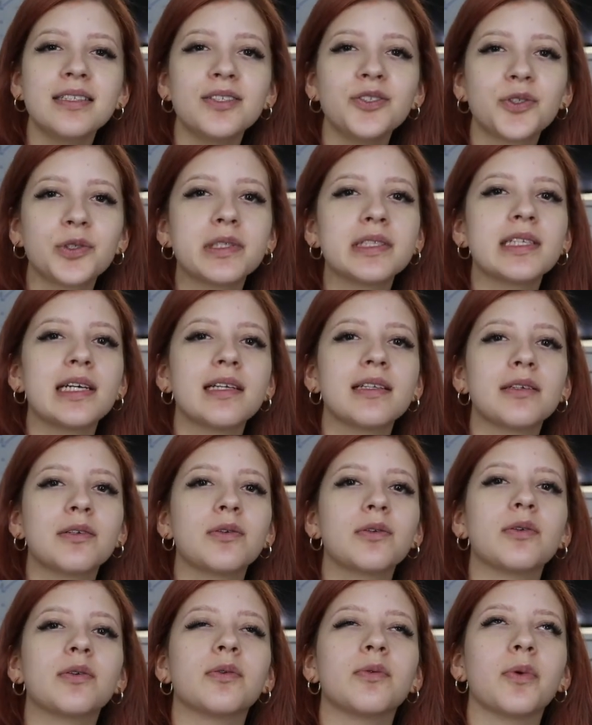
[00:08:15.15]
enjoyed that
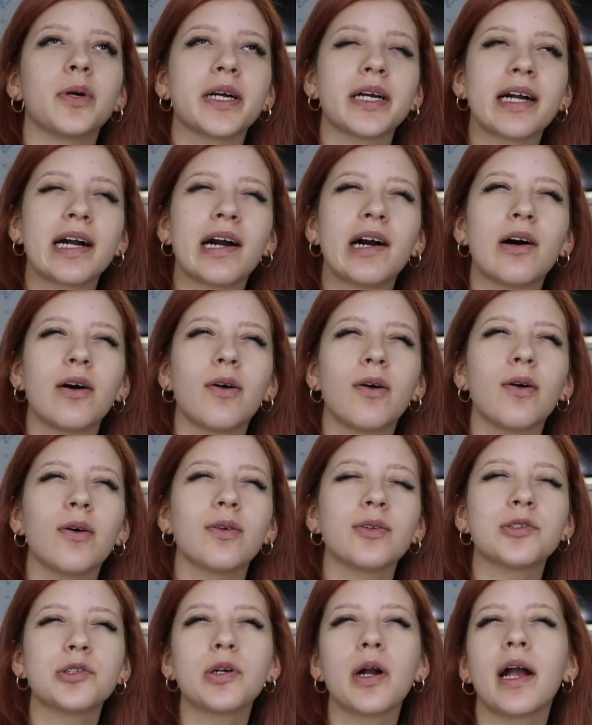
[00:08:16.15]
little
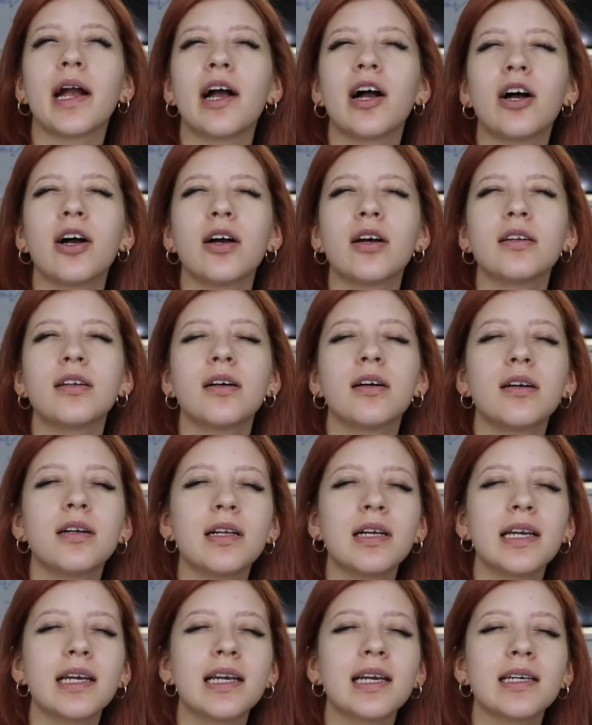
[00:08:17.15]
workout try on
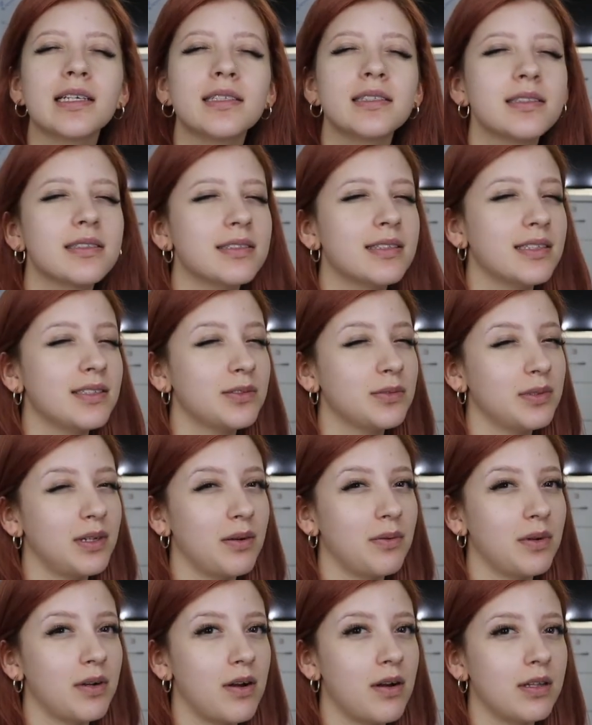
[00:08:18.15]
haul, I guess that's what
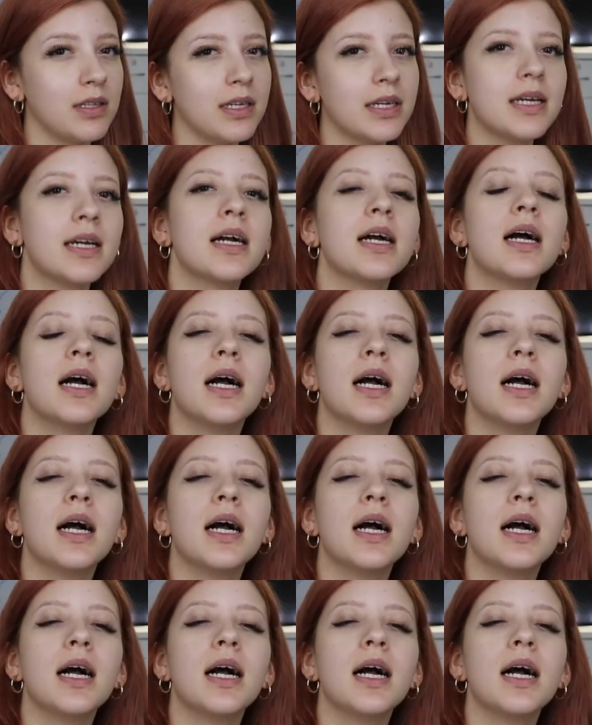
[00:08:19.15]
I would call it.